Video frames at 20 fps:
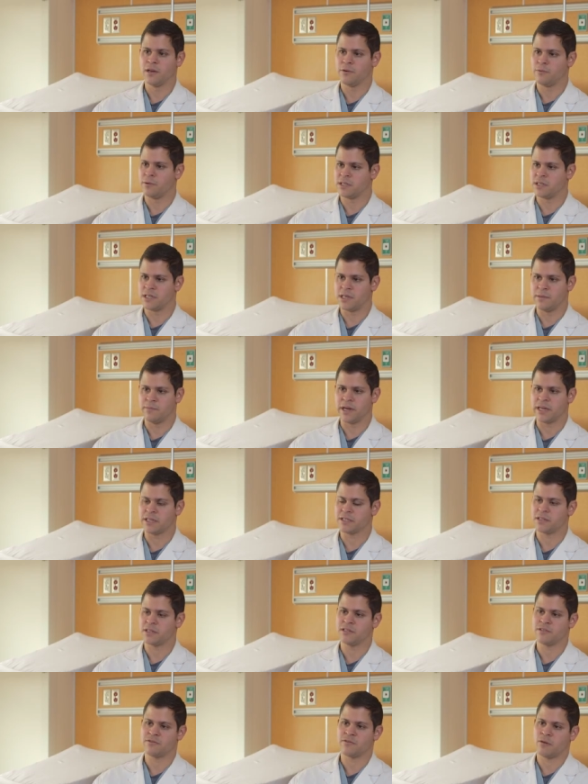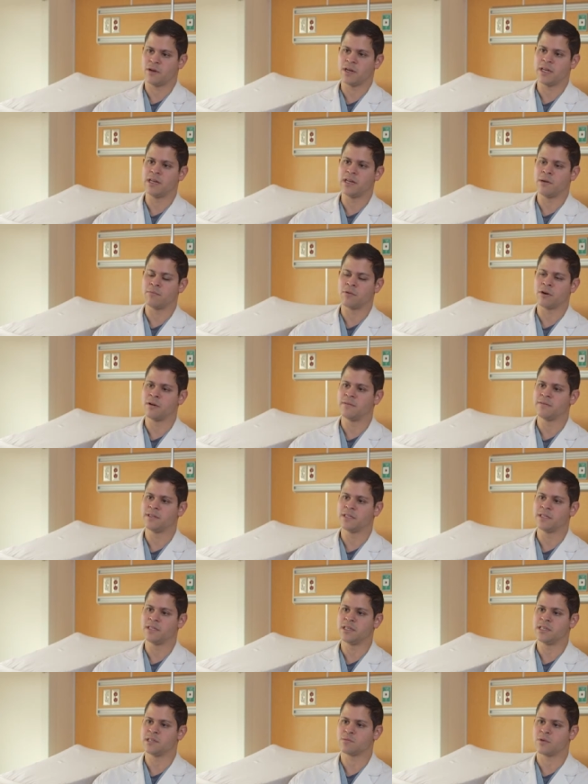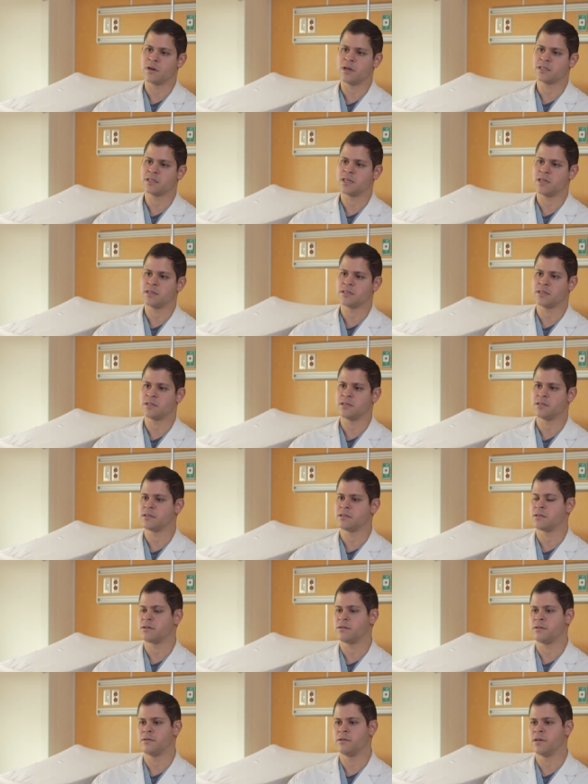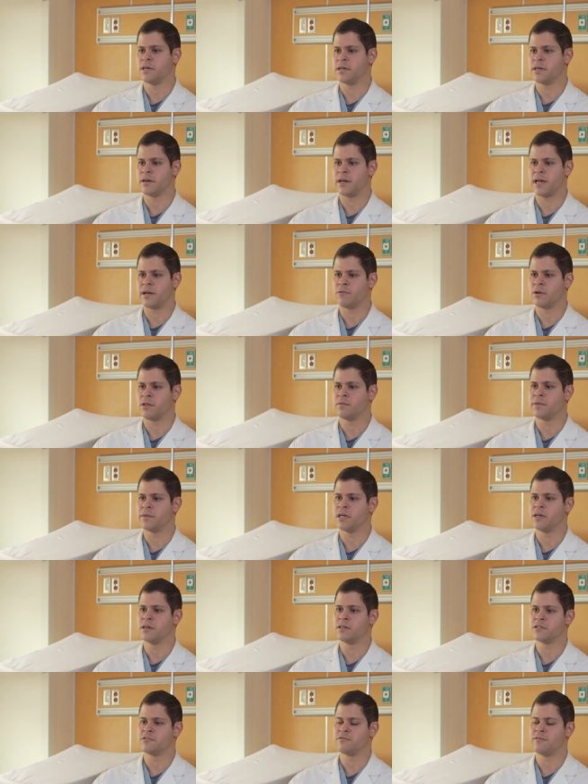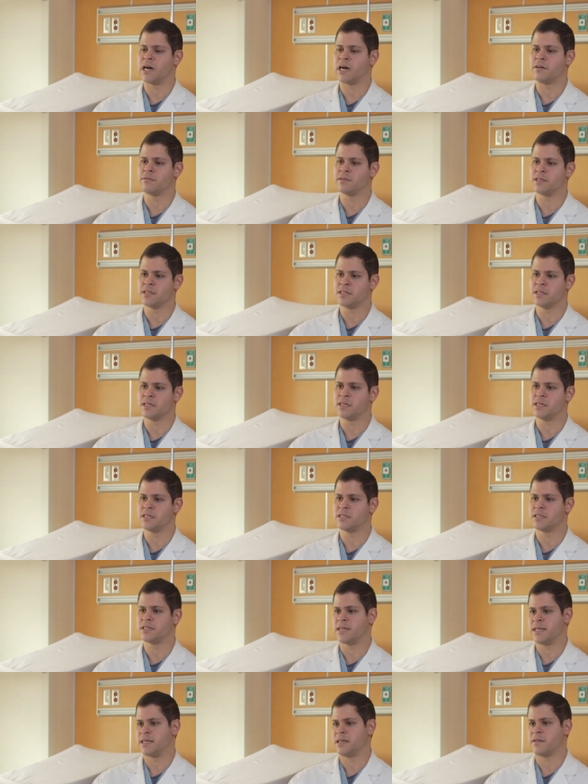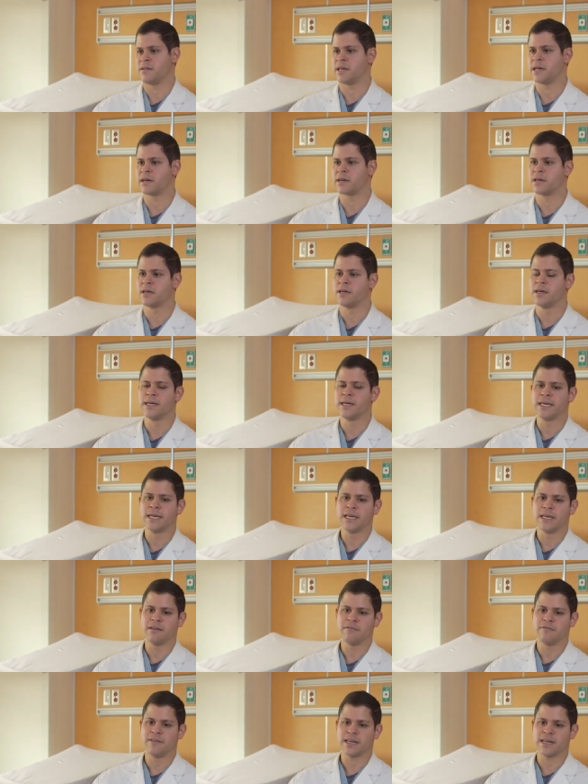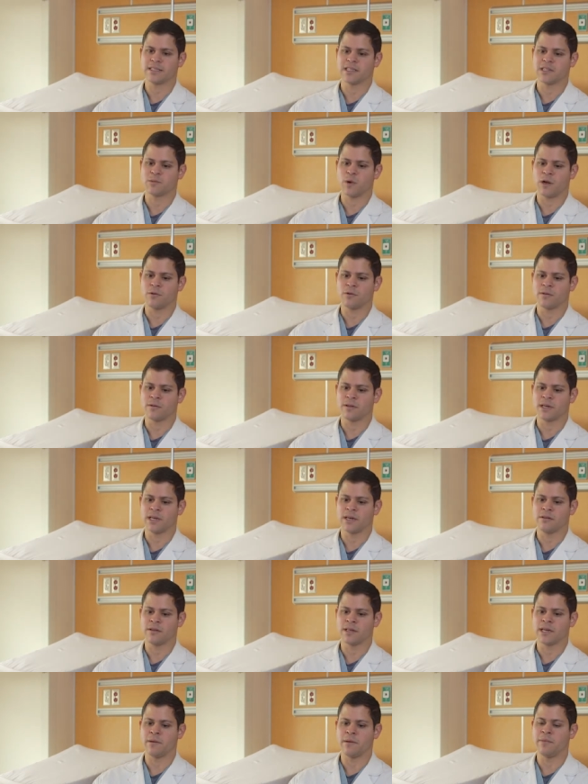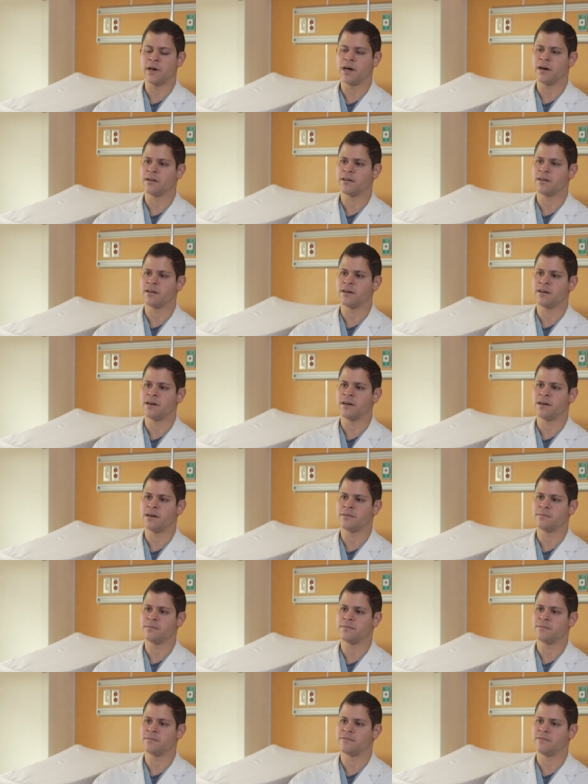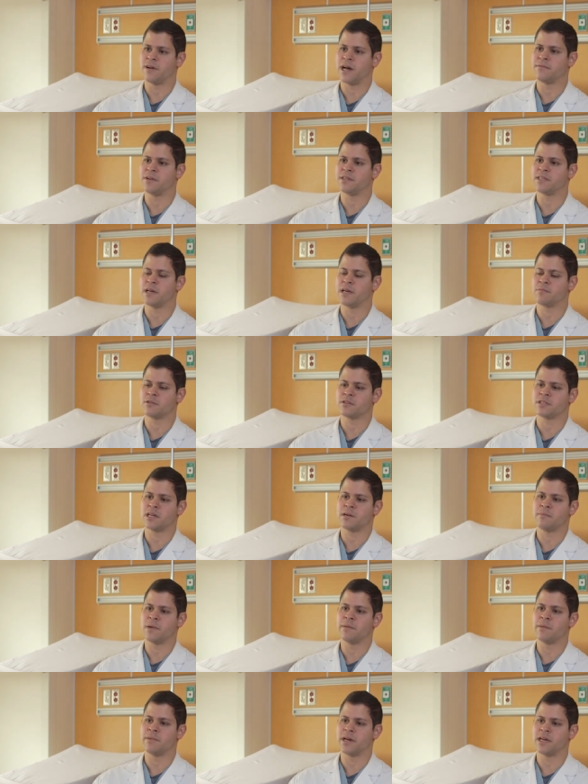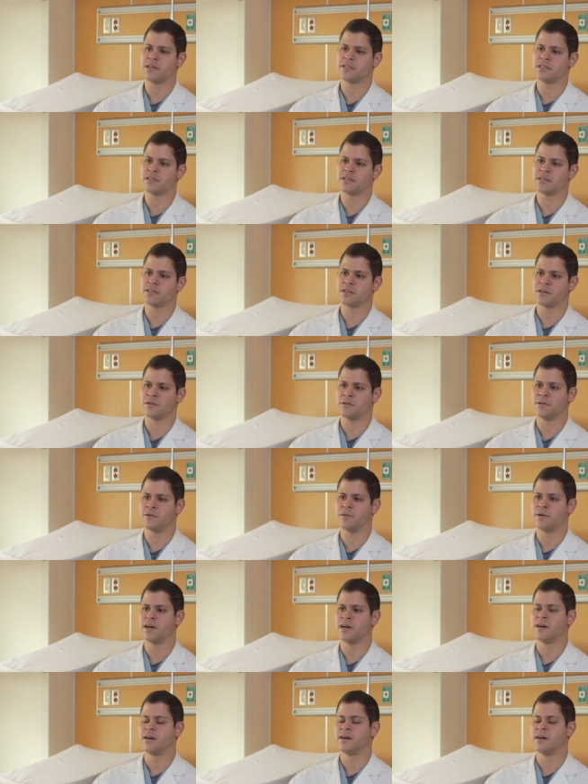we see patients for any number of disease processes, including arrhythmias, valve disease, in clinic. In fact, it's probably only about um, 5 to 10% of my patients who